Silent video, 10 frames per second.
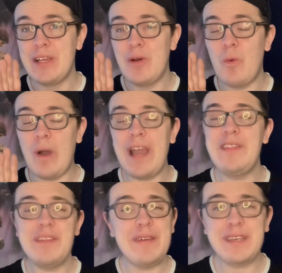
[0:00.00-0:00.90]
why are
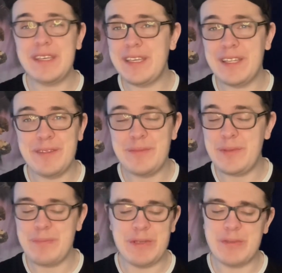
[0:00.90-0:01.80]
they making it a
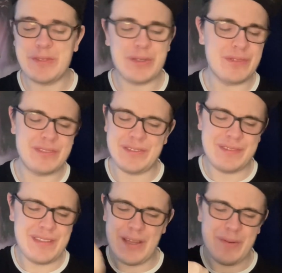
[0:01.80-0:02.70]
musical? Just,
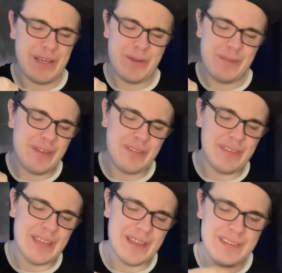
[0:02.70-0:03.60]
no, I don't want to see that.